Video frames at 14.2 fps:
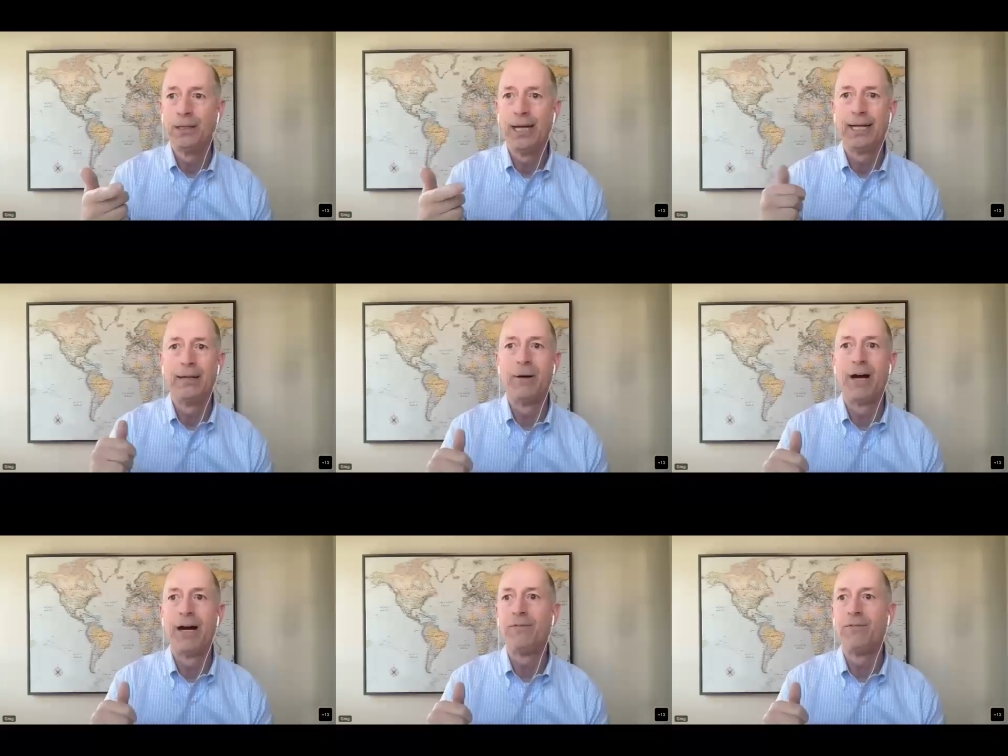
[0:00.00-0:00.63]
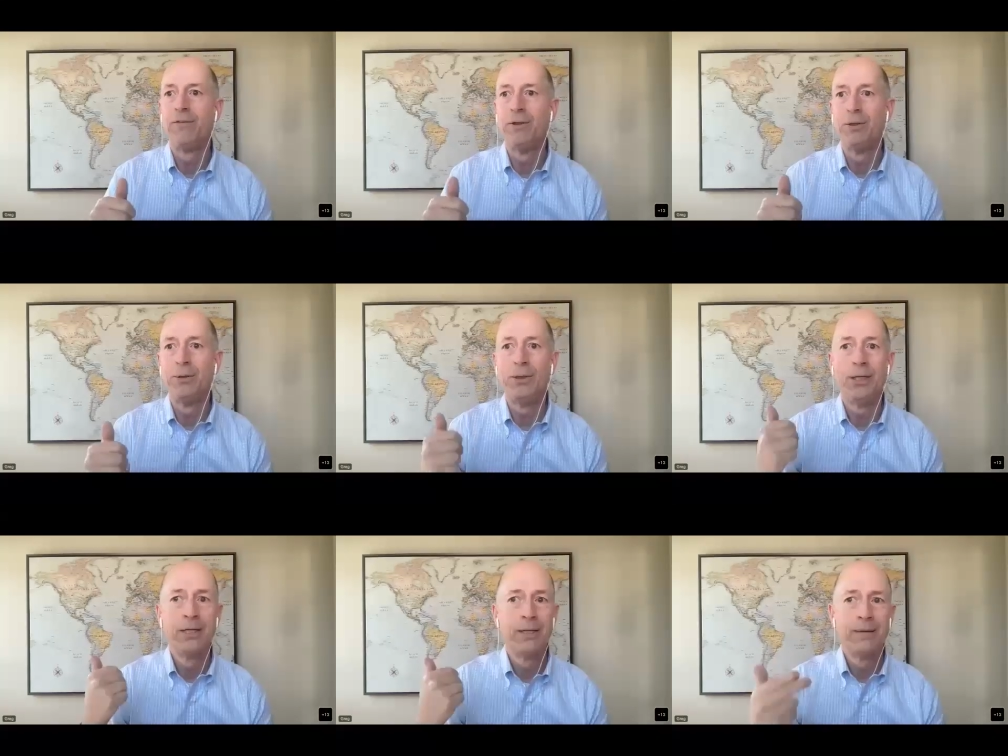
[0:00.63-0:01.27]
had to buy food.
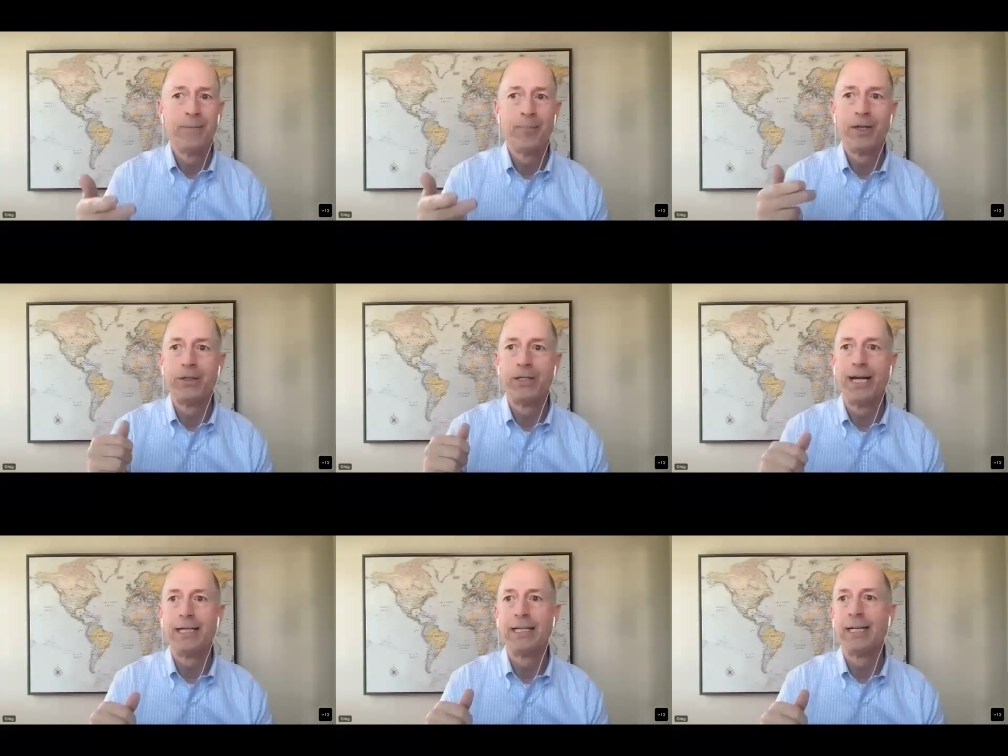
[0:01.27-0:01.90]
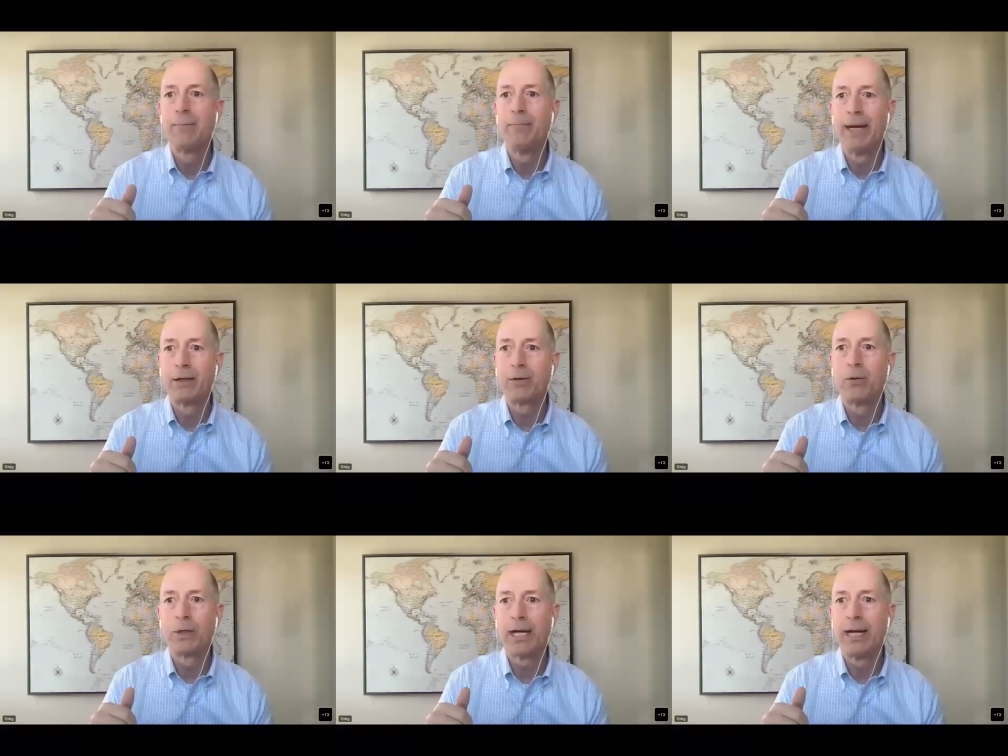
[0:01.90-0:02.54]
You know, you had to get
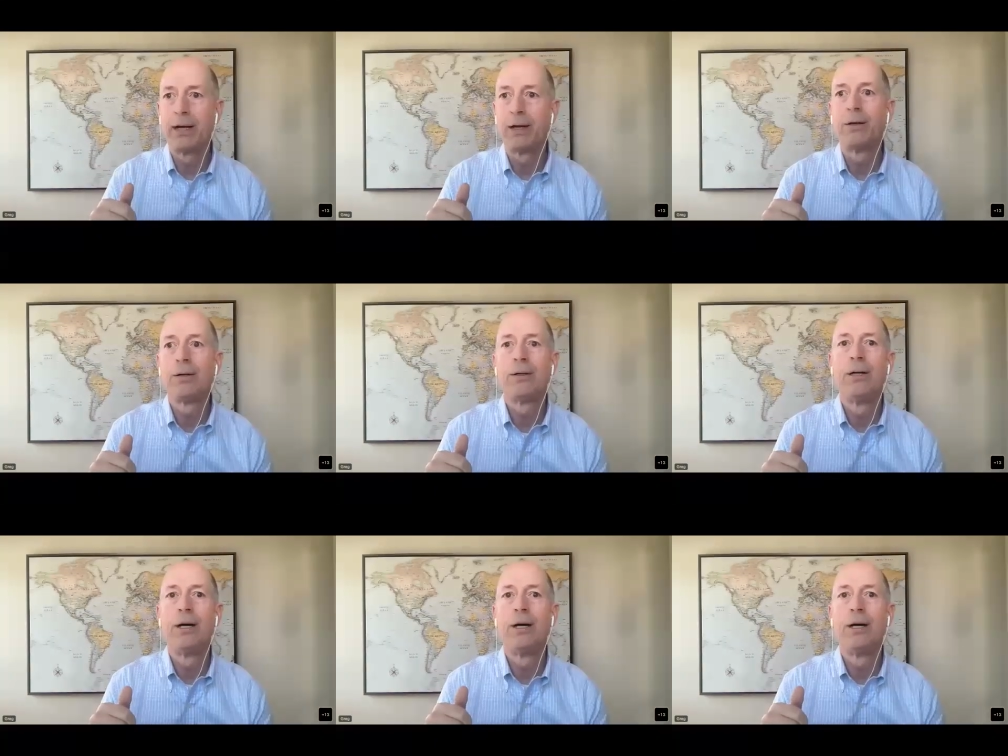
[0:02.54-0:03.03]
medical care.